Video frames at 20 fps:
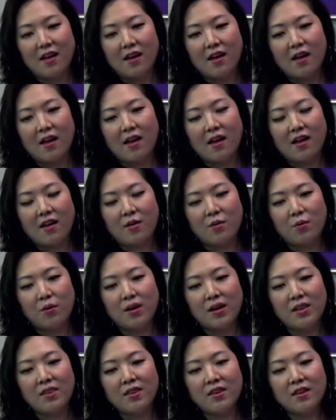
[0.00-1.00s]
And what
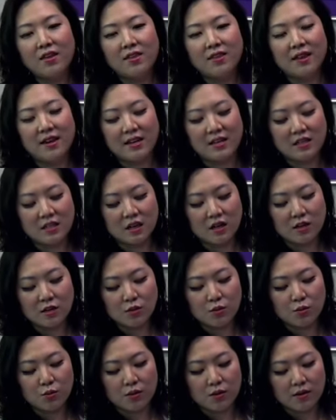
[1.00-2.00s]
I think that it does
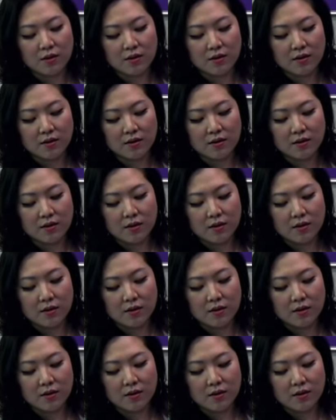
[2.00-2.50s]
work